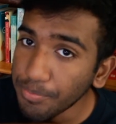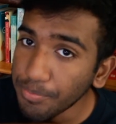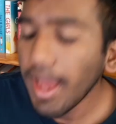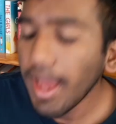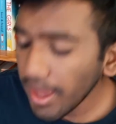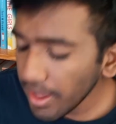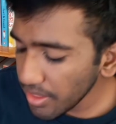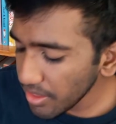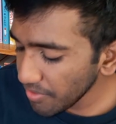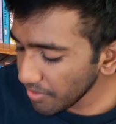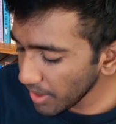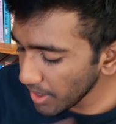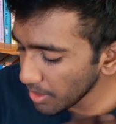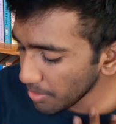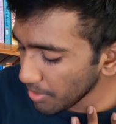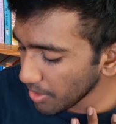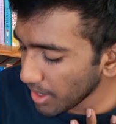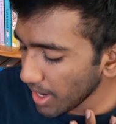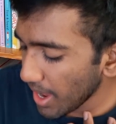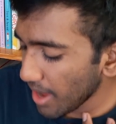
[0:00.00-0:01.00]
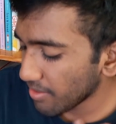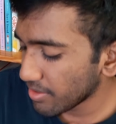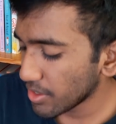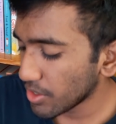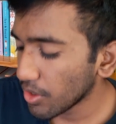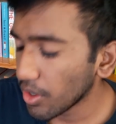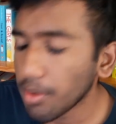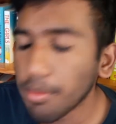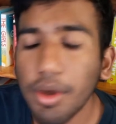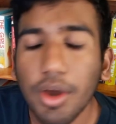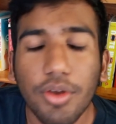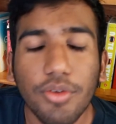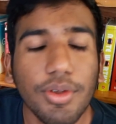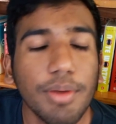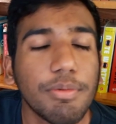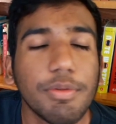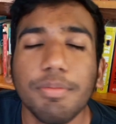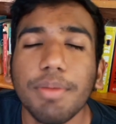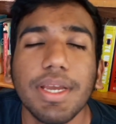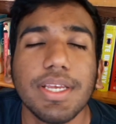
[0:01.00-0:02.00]
And the final book I have to talk about
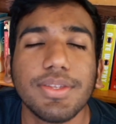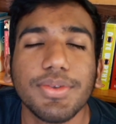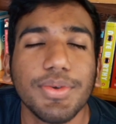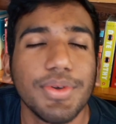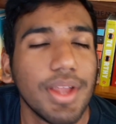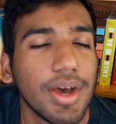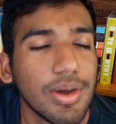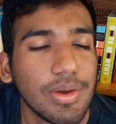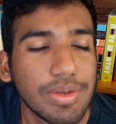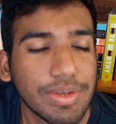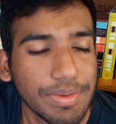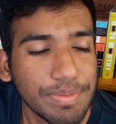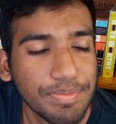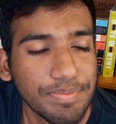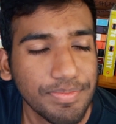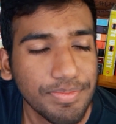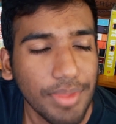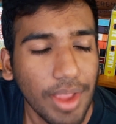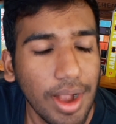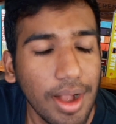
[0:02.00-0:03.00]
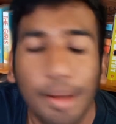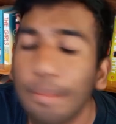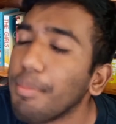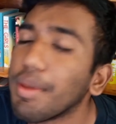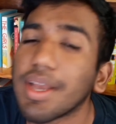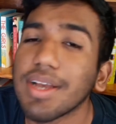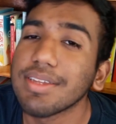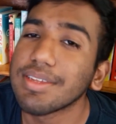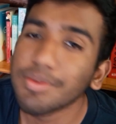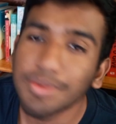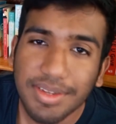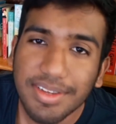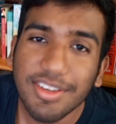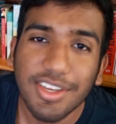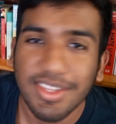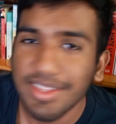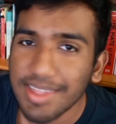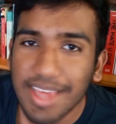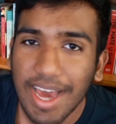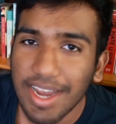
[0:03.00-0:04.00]
ripped my soul out, because it was
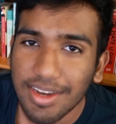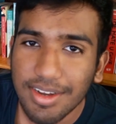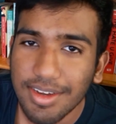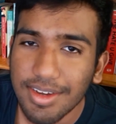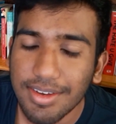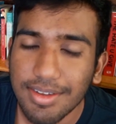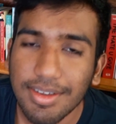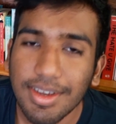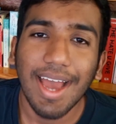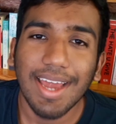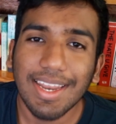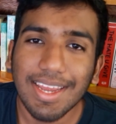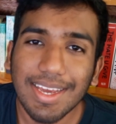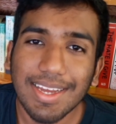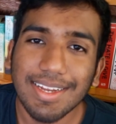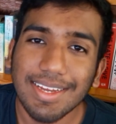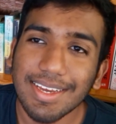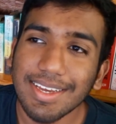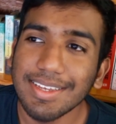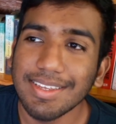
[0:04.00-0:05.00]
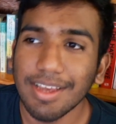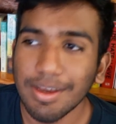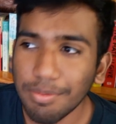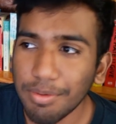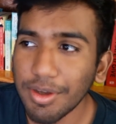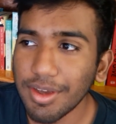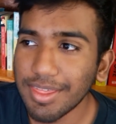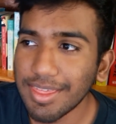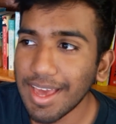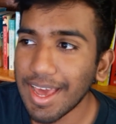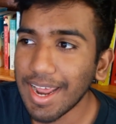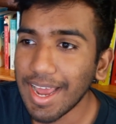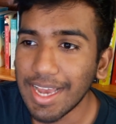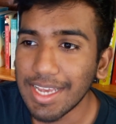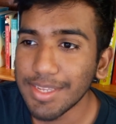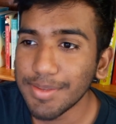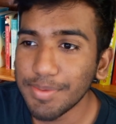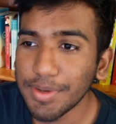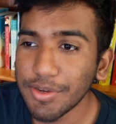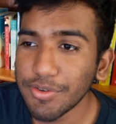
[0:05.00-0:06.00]
just that good. And it is a book that
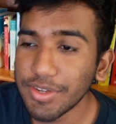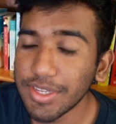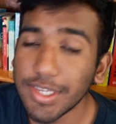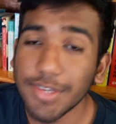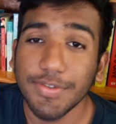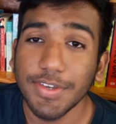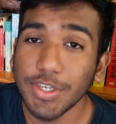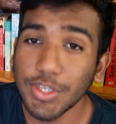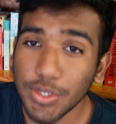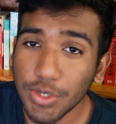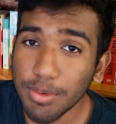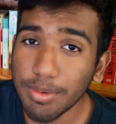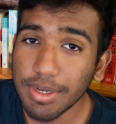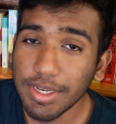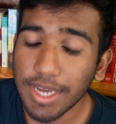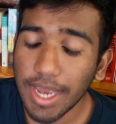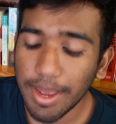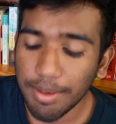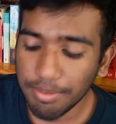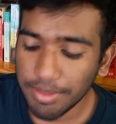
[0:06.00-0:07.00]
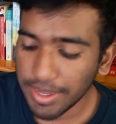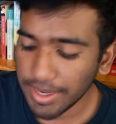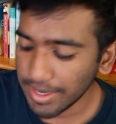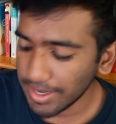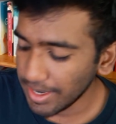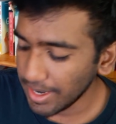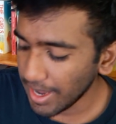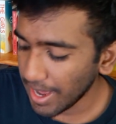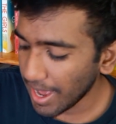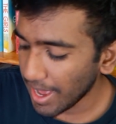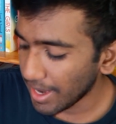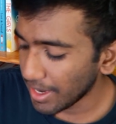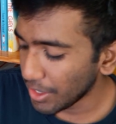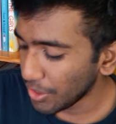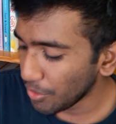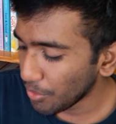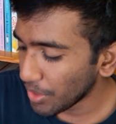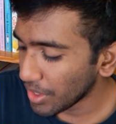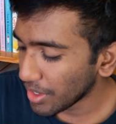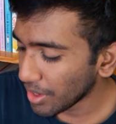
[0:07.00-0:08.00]
has been receiving so much hype lately, and
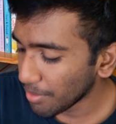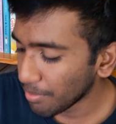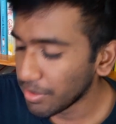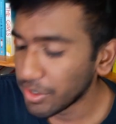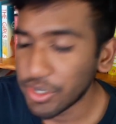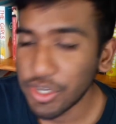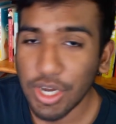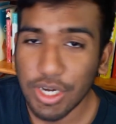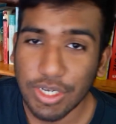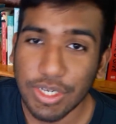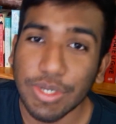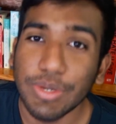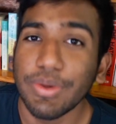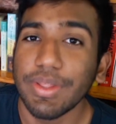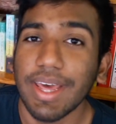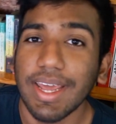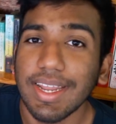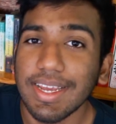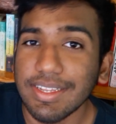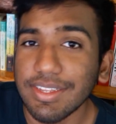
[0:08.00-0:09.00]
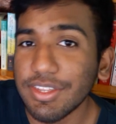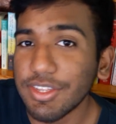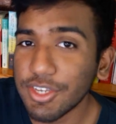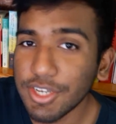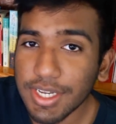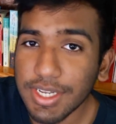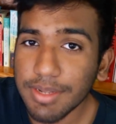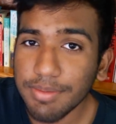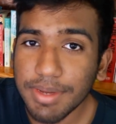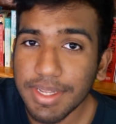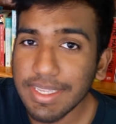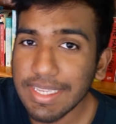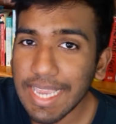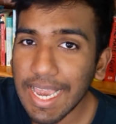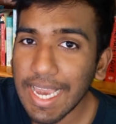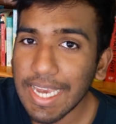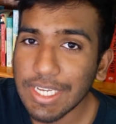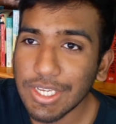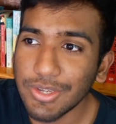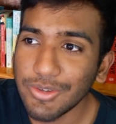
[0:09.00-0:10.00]
you will not be shocked to know that it's The Gentleman's
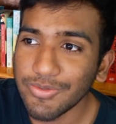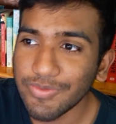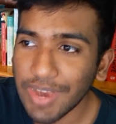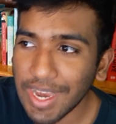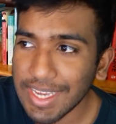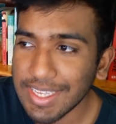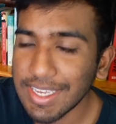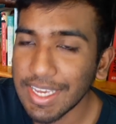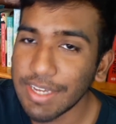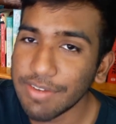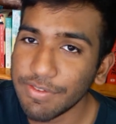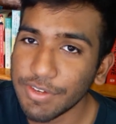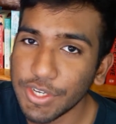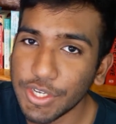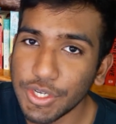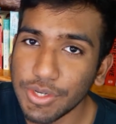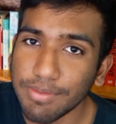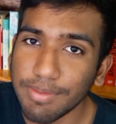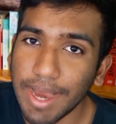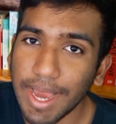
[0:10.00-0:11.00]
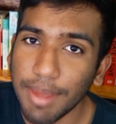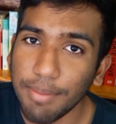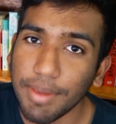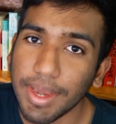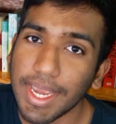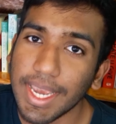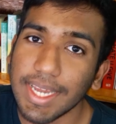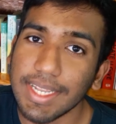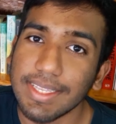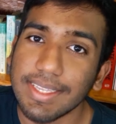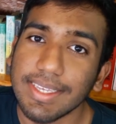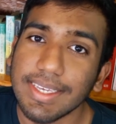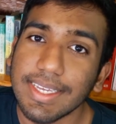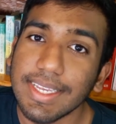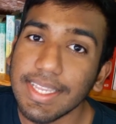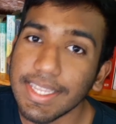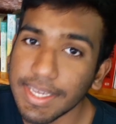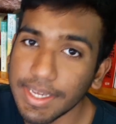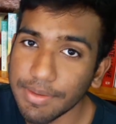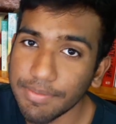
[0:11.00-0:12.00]
Guide to Vice and Virtue by Mackenzie
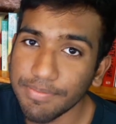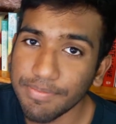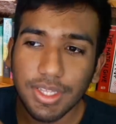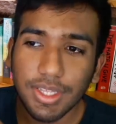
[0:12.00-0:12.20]
Lee.